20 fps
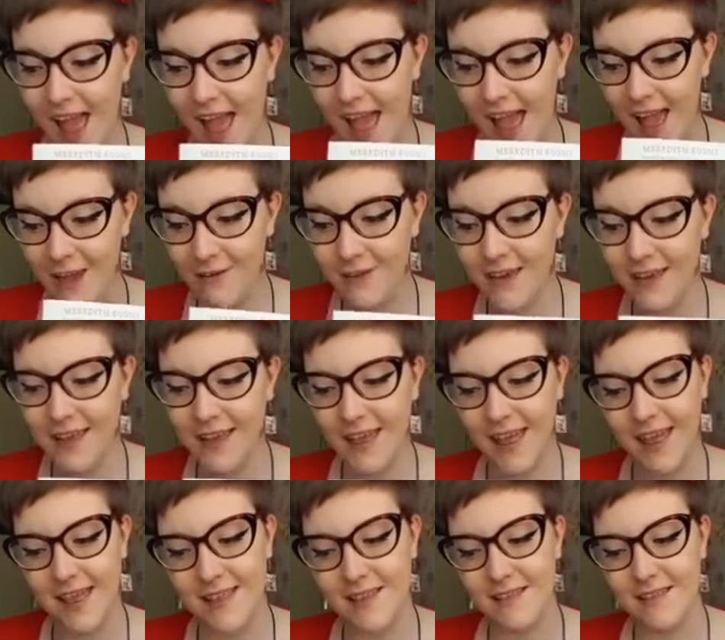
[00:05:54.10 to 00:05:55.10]
Eric
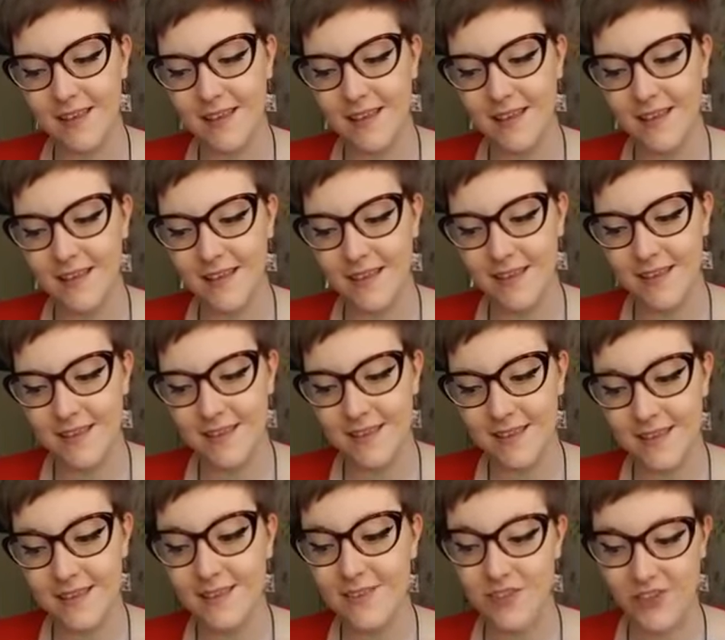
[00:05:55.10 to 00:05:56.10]
is
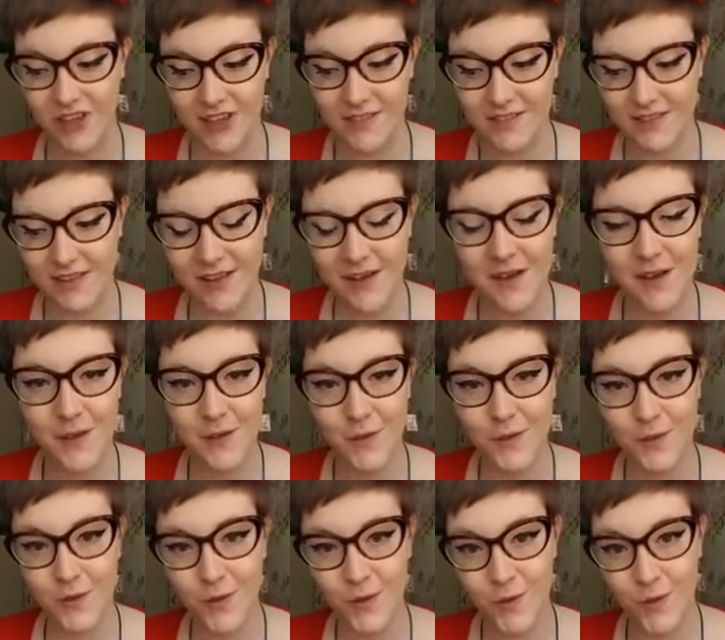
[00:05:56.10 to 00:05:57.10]
cisgender,
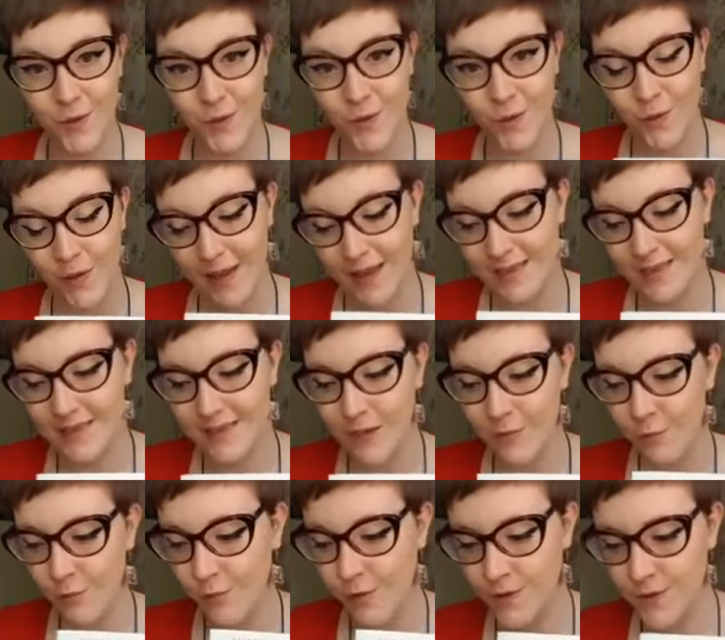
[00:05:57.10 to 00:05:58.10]
who is
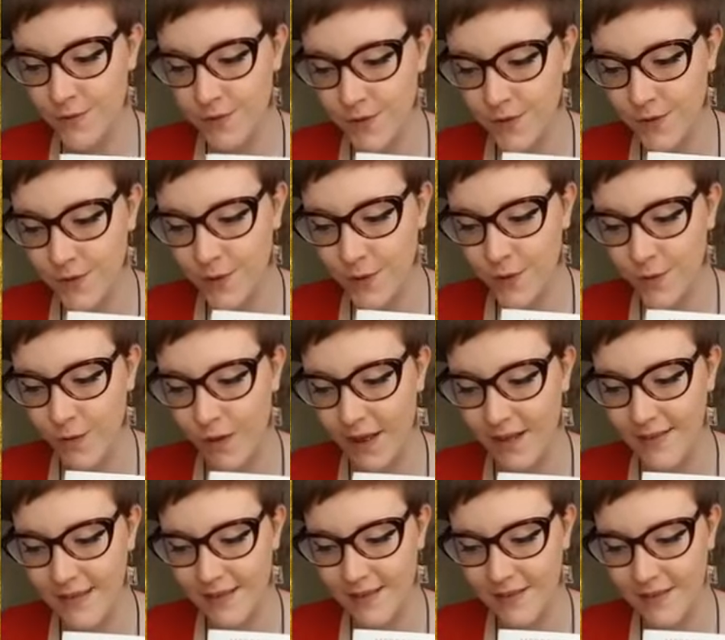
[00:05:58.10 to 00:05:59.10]
someone whose
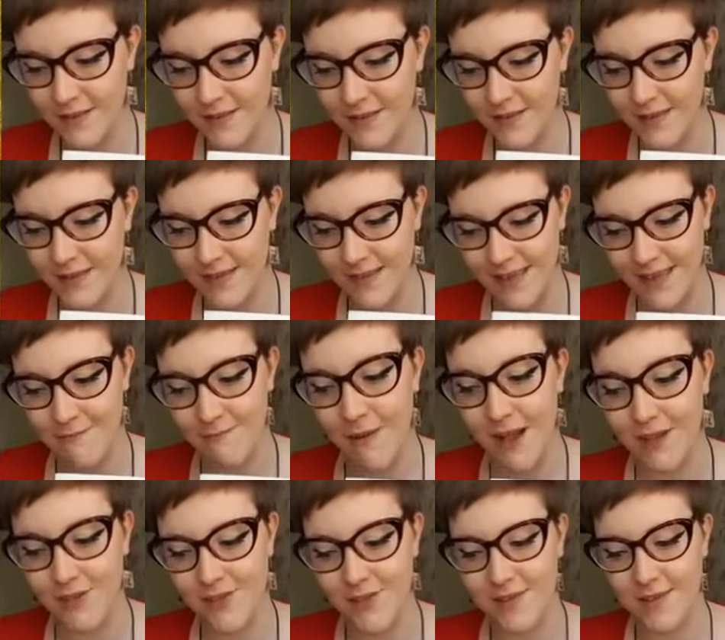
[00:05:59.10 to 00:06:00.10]
identity
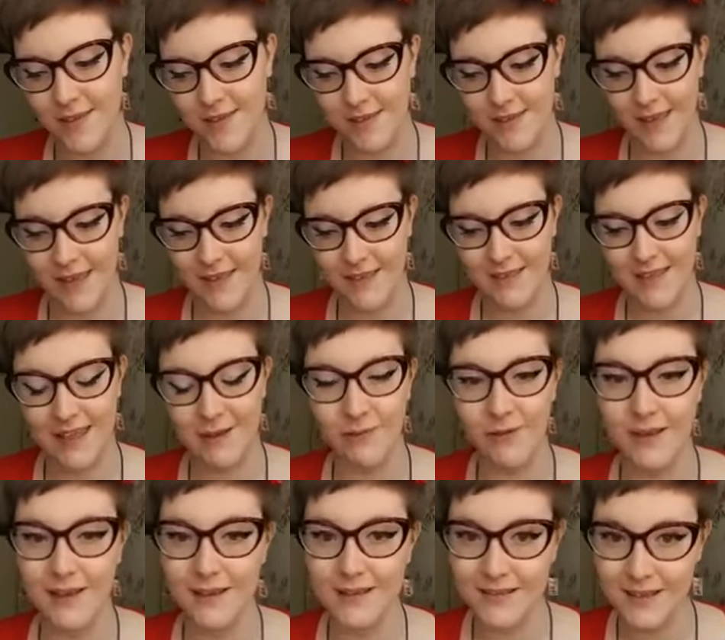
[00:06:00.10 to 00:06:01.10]
matches the sex they were
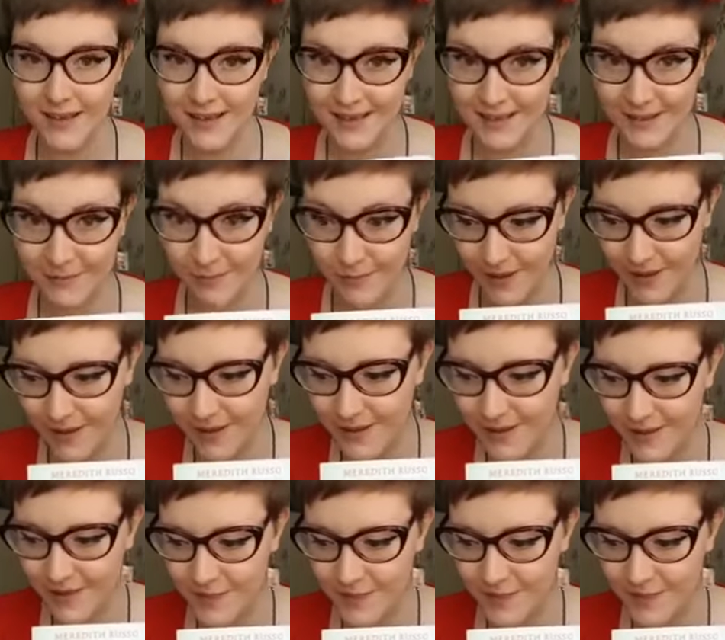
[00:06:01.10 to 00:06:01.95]
assigned at birth.